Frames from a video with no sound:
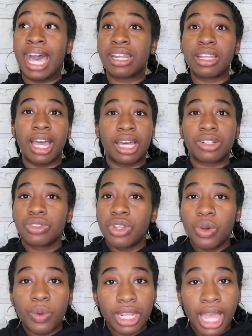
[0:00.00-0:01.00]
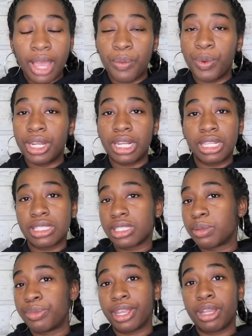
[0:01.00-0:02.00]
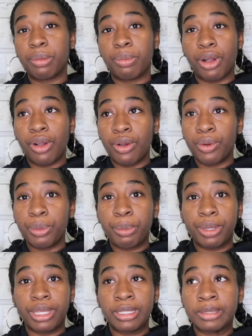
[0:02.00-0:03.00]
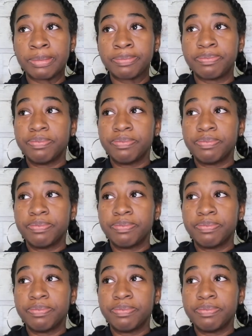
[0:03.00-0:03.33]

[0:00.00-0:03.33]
i i don't know what how, what it is to break a bone but